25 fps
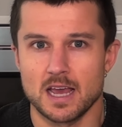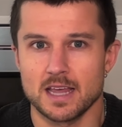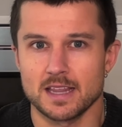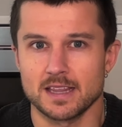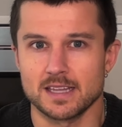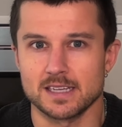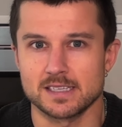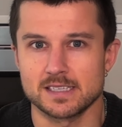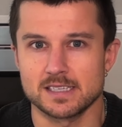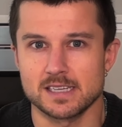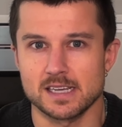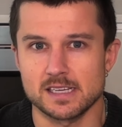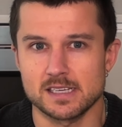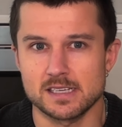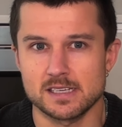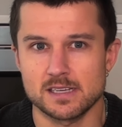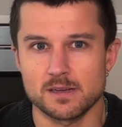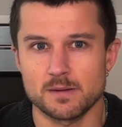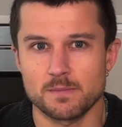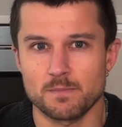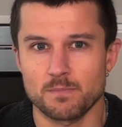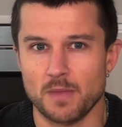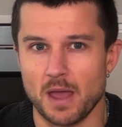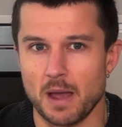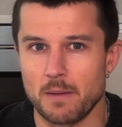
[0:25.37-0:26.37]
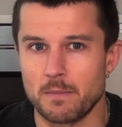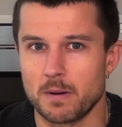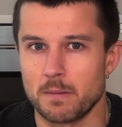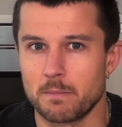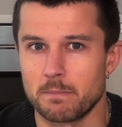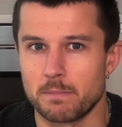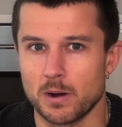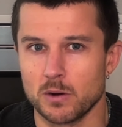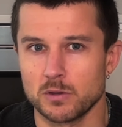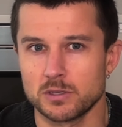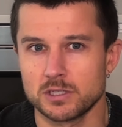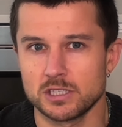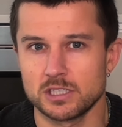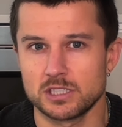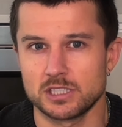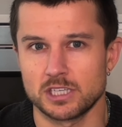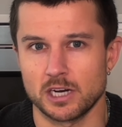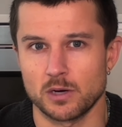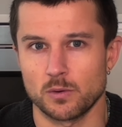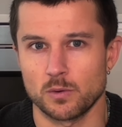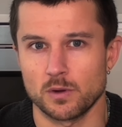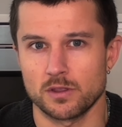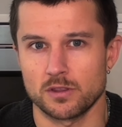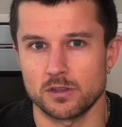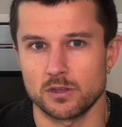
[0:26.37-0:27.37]
The system I'm about to
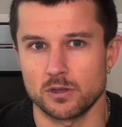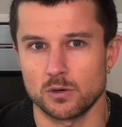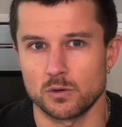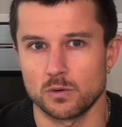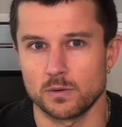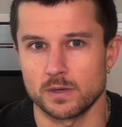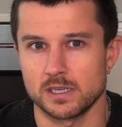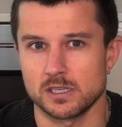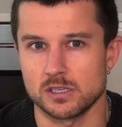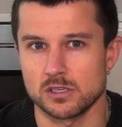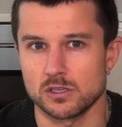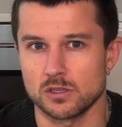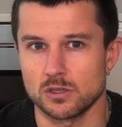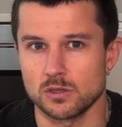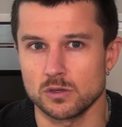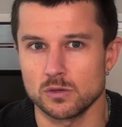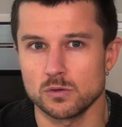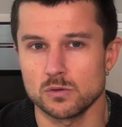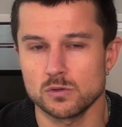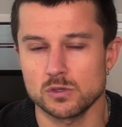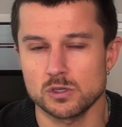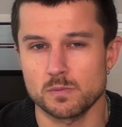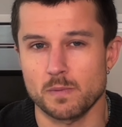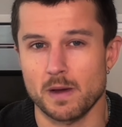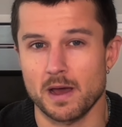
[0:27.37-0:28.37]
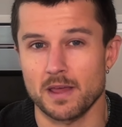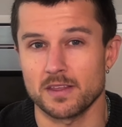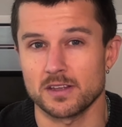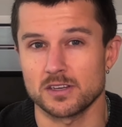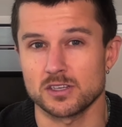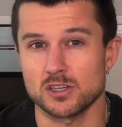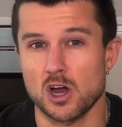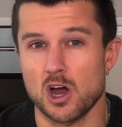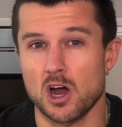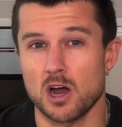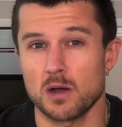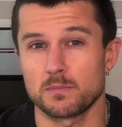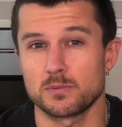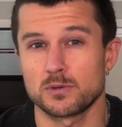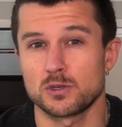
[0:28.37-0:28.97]
share with you is used by the top